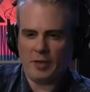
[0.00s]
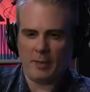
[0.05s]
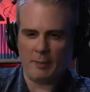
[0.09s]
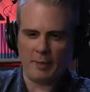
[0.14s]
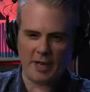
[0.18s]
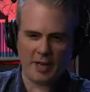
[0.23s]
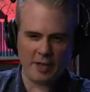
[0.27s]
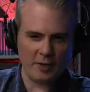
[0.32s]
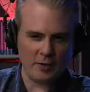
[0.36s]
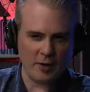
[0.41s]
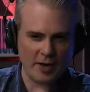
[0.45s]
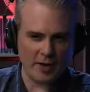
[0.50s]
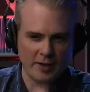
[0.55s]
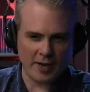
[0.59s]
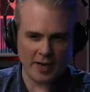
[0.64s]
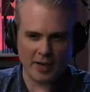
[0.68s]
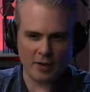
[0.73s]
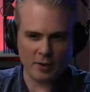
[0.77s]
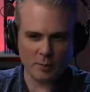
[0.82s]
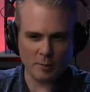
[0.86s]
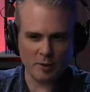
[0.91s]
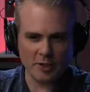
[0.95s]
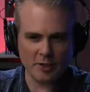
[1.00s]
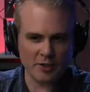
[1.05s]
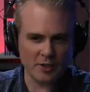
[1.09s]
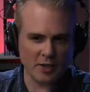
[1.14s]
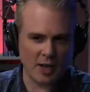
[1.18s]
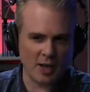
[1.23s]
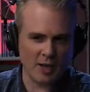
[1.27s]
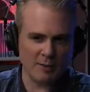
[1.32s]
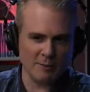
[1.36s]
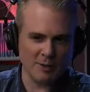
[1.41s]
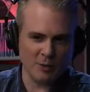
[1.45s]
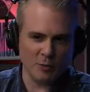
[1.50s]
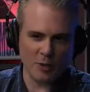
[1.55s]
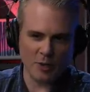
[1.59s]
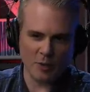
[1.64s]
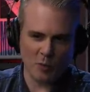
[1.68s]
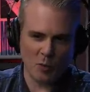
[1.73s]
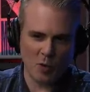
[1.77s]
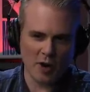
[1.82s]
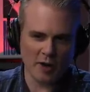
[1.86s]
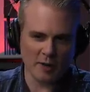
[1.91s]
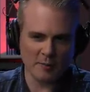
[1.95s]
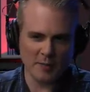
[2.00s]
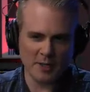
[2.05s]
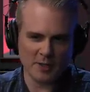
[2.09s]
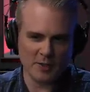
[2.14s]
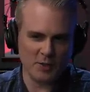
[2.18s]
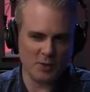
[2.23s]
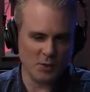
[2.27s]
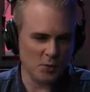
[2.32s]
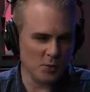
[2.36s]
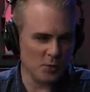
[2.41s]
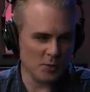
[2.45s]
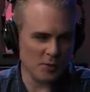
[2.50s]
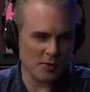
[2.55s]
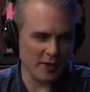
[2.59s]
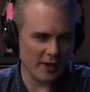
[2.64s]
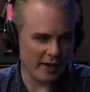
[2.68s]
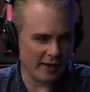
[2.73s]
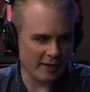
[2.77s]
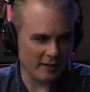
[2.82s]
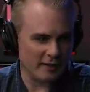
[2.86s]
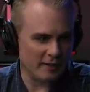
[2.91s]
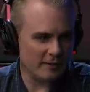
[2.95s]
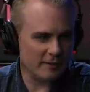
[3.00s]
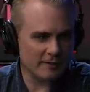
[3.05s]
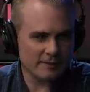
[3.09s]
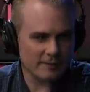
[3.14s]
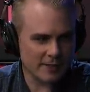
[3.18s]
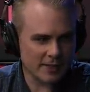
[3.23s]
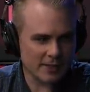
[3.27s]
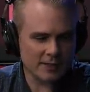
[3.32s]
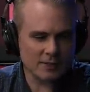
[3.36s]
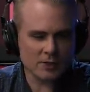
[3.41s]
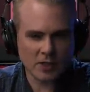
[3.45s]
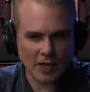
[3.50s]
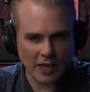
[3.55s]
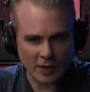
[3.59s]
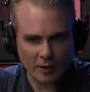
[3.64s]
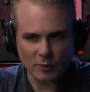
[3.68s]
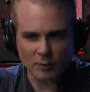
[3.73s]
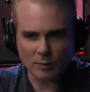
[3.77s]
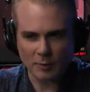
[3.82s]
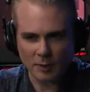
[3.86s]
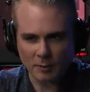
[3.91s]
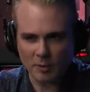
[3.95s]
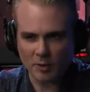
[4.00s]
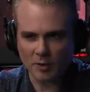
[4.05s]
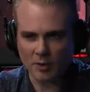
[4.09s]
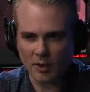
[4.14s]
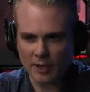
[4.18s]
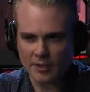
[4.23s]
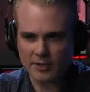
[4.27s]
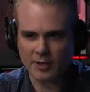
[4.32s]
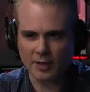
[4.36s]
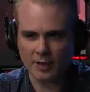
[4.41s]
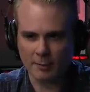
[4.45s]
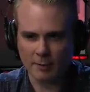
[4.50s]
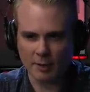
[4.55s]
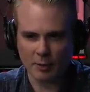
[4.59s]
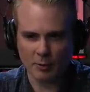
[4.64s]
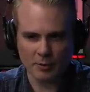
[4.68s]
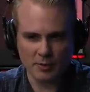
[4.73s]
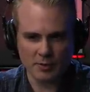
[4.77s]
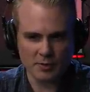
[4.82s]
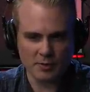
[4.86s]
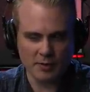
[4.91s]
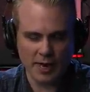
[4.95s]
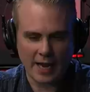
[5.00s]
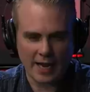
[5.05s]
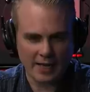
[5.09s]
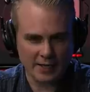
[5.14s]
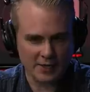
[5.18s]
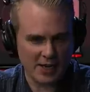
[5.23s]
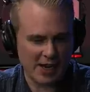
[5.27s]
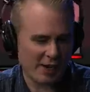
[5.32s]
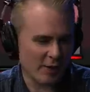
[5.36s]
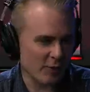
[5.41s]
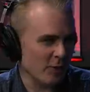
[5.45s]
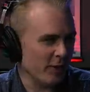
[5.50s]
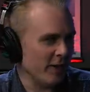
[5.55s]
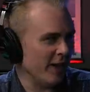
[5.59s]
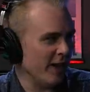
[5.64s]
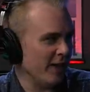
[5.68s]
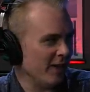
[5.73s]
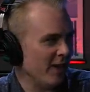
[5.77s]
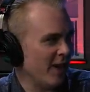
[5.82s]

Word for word: got my head around how to play this game and what it wanted me to do that I can't remember the last time I was as angry at a